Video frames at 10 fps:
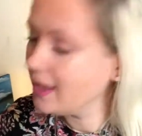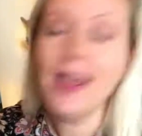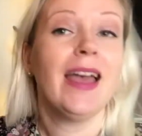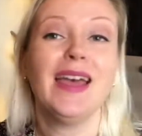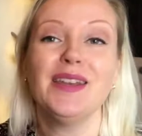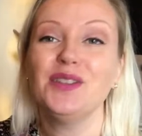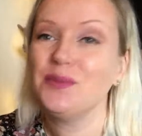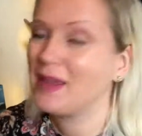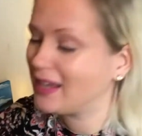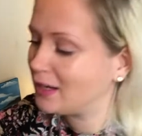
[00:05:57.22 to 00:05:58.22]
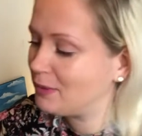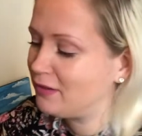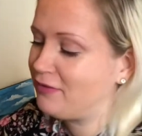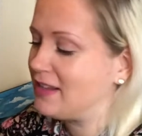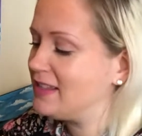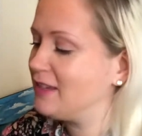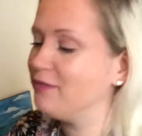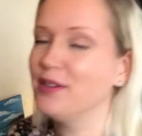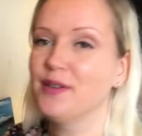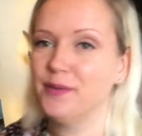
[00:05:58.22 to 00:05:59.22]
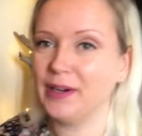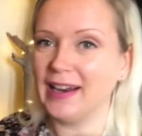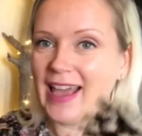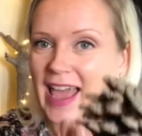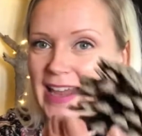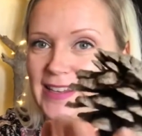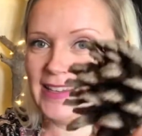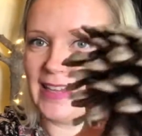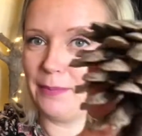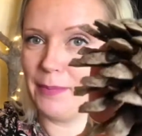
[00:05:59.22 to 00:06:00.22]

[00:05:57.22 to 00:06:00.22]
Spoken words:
And to make it a bit festive, we're gonna add some